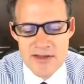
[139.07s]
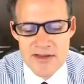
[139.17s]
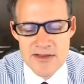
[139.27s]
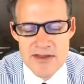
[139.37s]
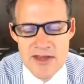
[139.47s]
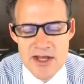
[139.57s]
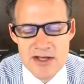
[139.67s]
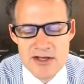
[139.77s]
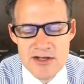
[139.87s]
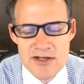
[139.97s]

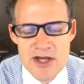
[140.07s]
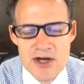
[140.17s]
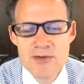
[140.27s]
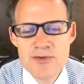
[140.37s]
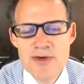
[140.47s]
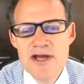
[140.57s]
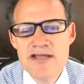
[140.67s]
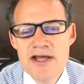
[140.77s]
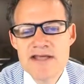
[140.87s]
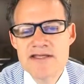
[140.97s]
the
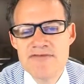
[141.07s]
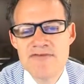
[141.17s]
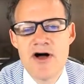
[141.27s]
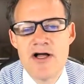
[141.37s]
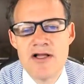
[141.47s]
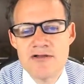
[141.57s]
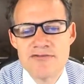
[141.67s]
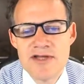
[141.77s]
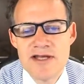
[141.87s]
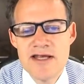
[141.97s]
career has
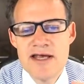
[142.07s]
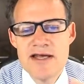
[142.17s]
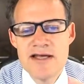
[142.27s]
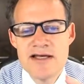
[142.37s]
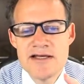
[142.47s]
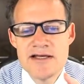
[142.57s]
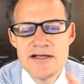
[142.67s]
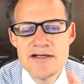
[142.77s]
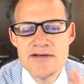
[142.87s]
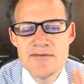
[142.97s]
evolved,
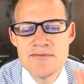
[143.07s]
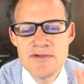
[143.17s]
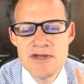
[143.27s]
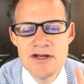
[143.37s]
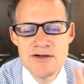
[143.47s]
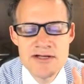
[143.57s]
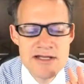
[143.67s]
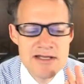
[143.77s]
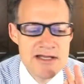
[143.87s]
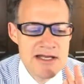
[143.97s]
you know,
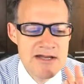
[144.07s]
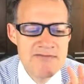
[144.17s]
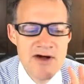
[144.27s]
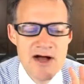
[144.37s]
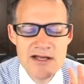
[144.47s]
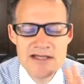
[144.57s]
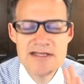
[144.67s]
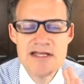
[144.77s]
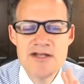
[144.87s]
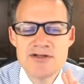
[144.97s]
and it
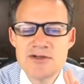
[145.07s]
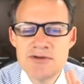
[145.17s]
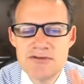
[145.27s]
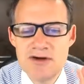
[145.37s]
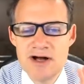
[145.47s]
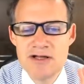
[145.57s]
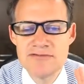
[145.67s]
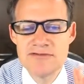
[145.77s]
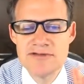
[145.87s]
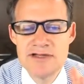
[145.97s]
continues to
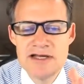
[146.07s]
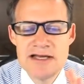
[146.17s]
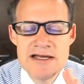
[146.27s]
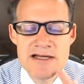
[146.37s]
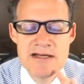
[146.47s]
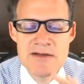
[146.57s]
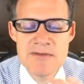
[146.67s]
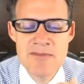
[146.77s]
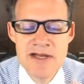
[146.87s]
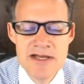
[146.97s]
evolve.
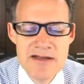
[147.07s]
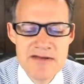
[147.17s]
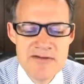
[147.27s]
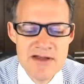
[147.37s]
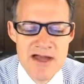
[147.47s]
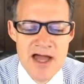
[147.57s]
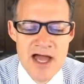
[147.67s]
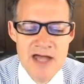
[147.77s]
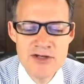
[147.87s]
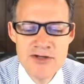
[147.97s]
But
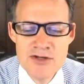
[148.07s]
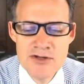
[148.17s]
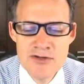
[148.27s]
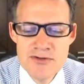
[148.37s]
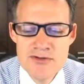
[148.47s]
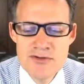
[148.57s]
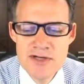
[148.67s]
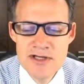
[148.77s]
I knew